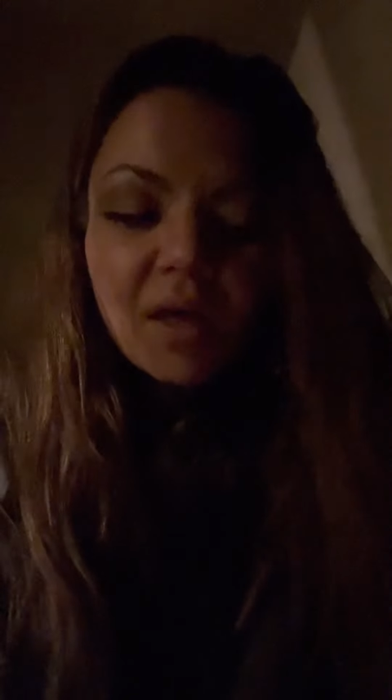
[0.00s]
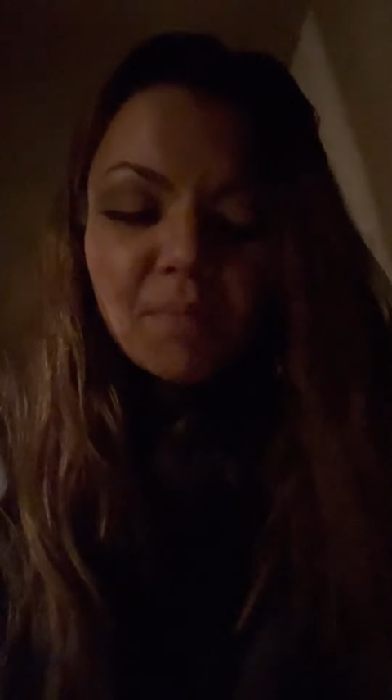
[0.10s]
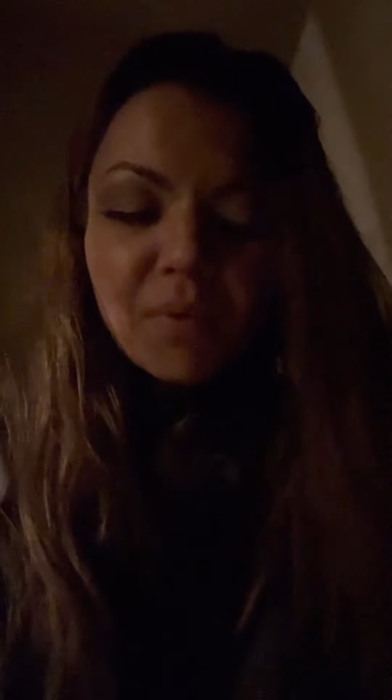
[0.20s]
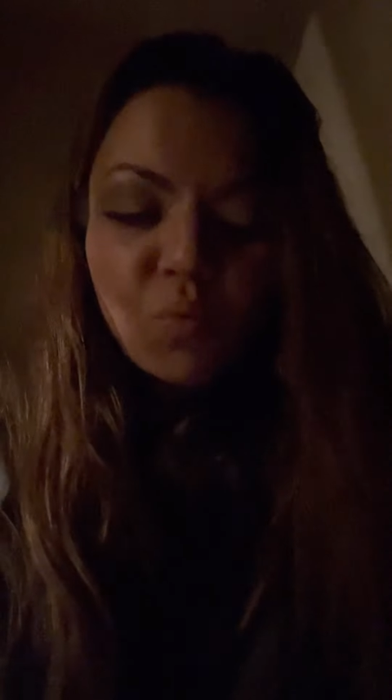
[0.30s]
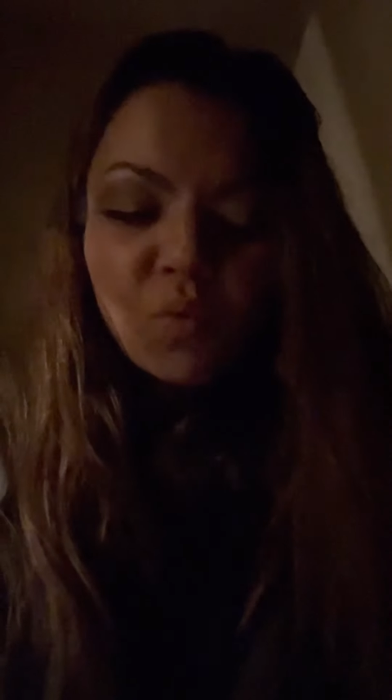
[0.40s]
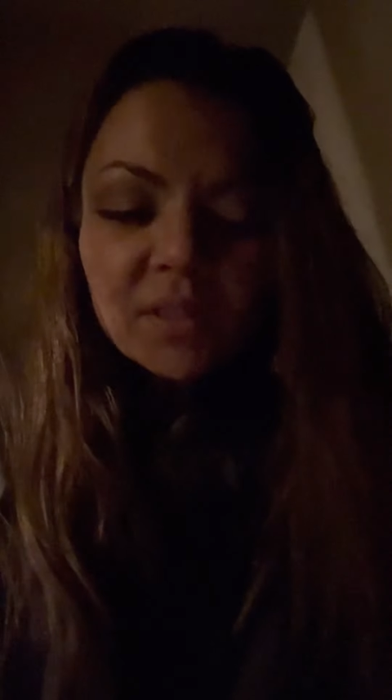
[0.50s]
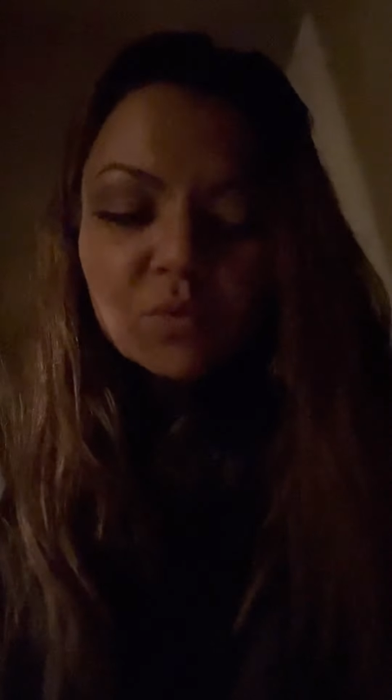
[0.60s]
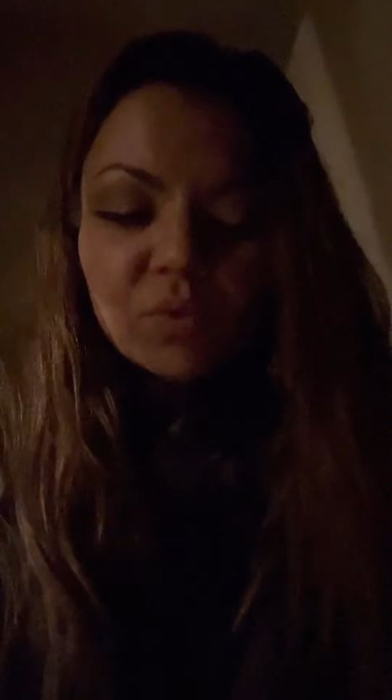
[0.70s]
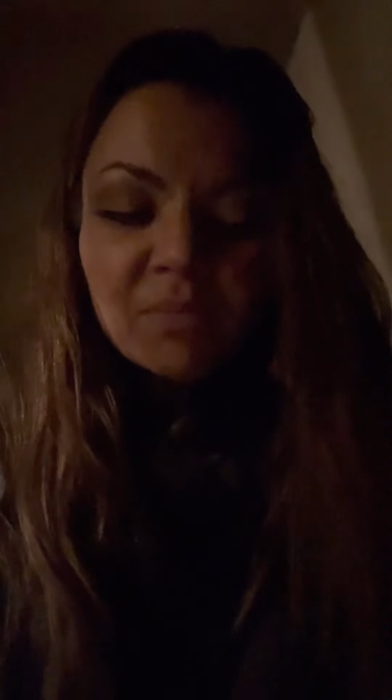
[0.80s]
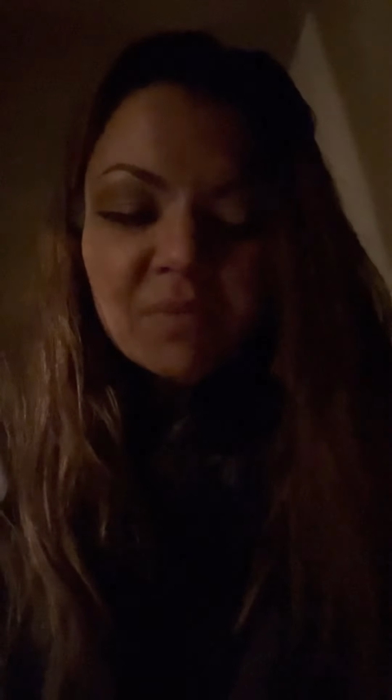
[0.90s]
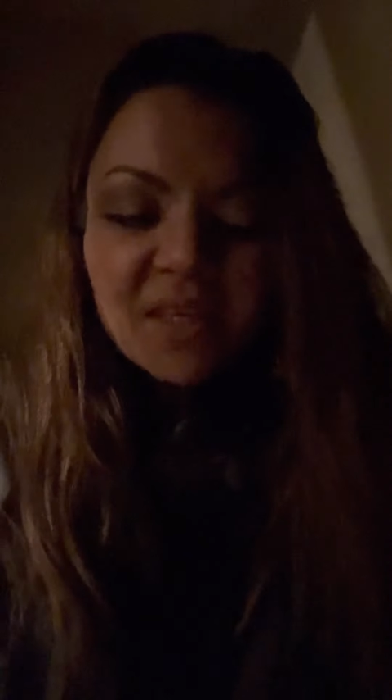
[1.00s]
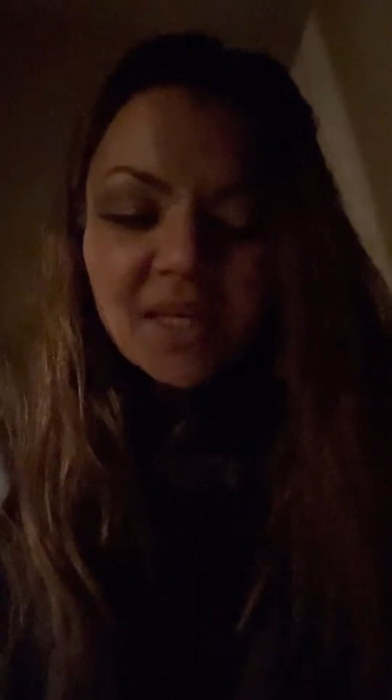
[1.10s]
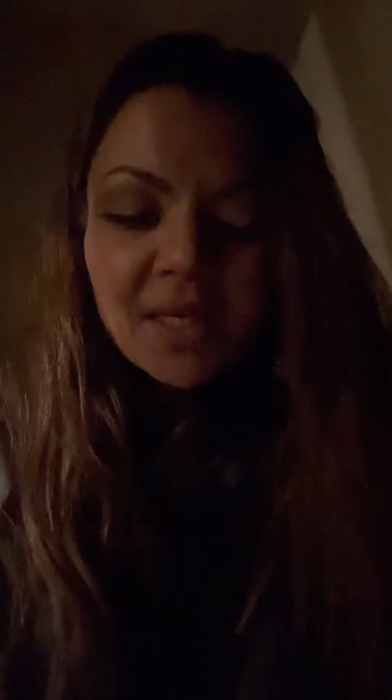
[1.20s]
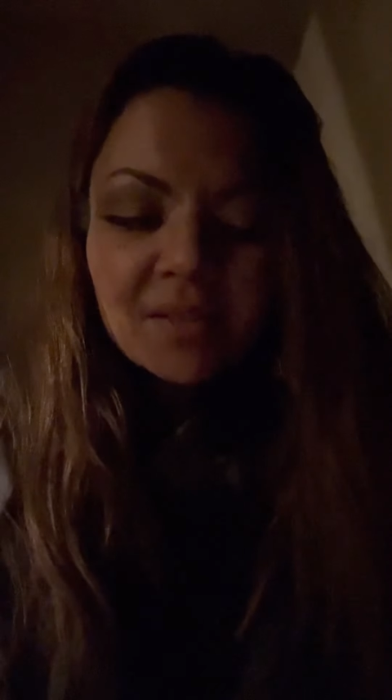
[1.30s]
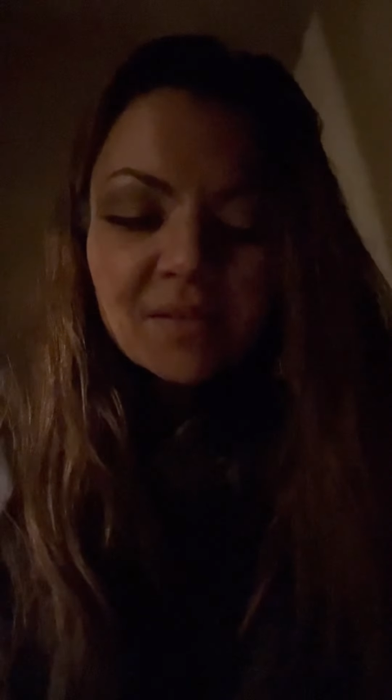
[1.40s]
But once we
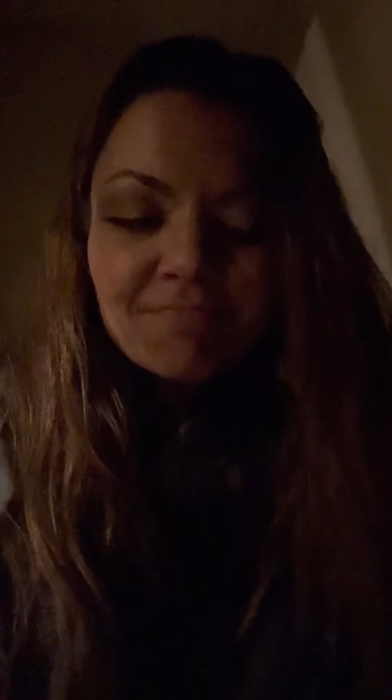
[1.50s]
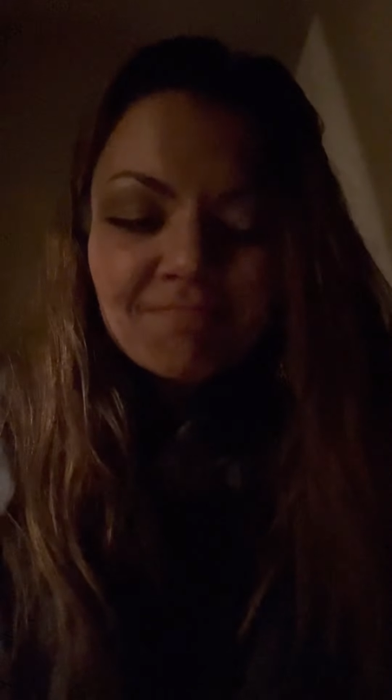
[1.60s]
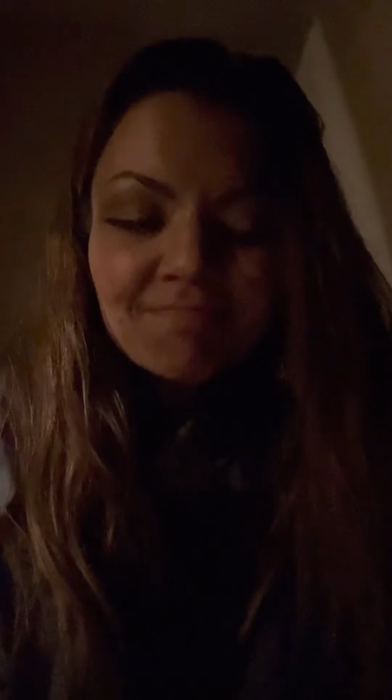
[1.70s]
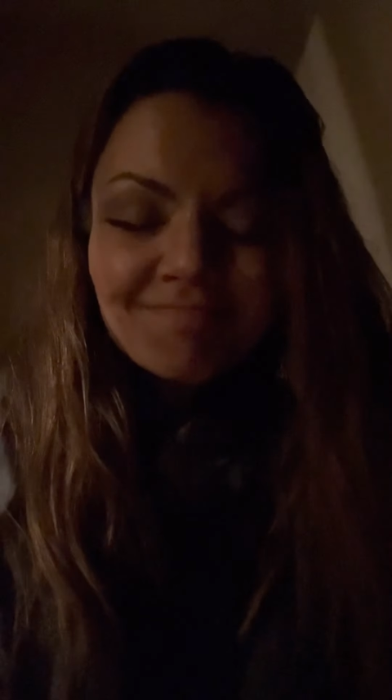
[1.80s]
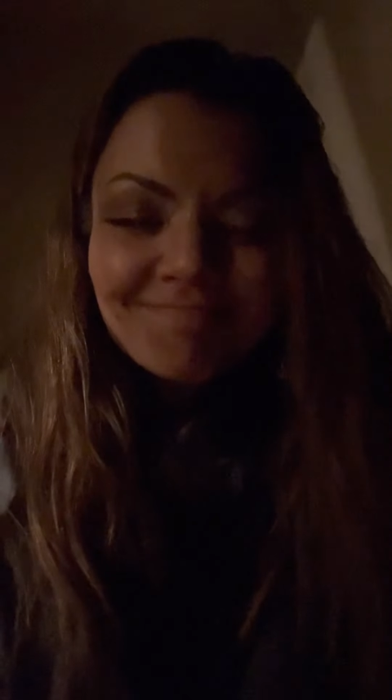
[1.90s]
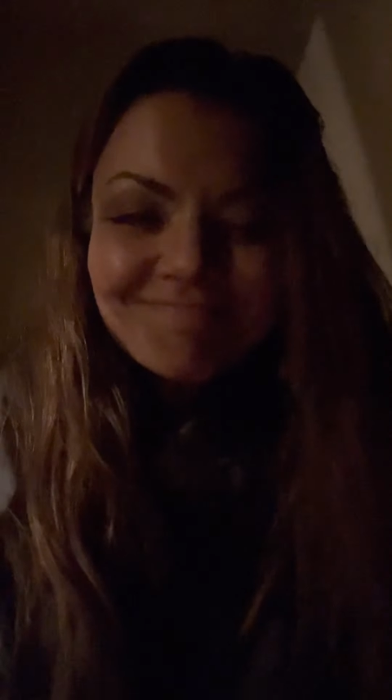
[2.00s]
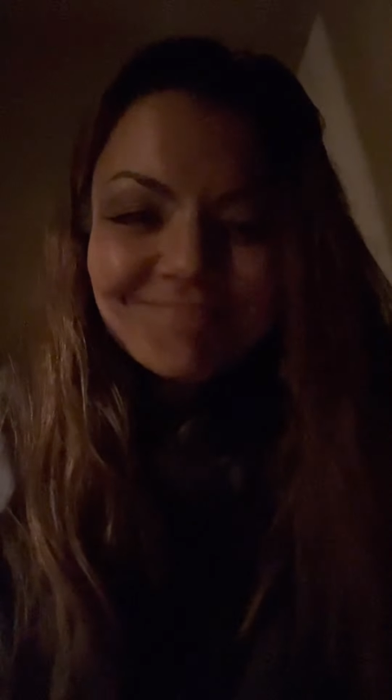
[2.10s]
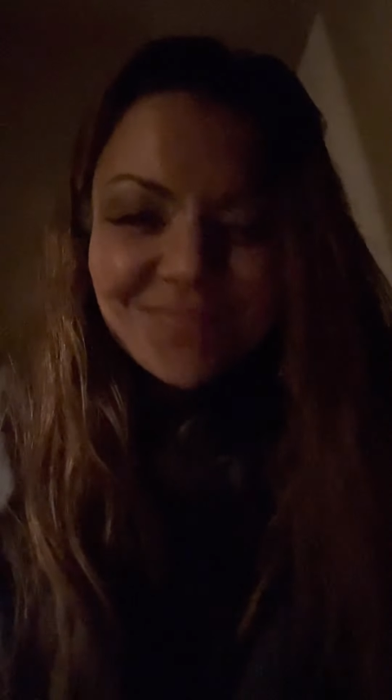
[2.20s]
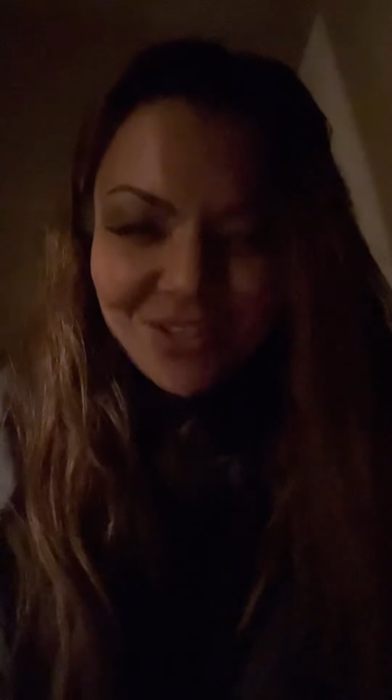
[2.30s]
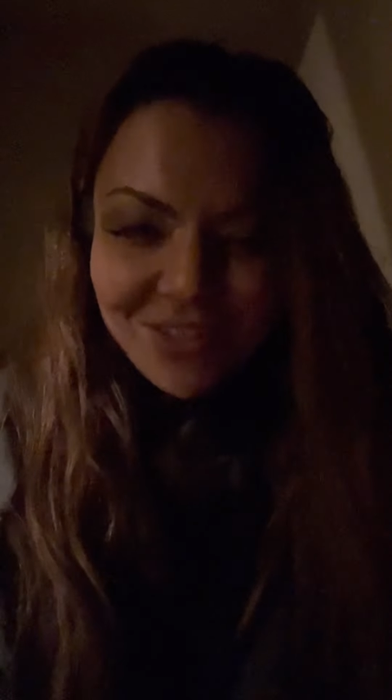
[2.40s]
begin to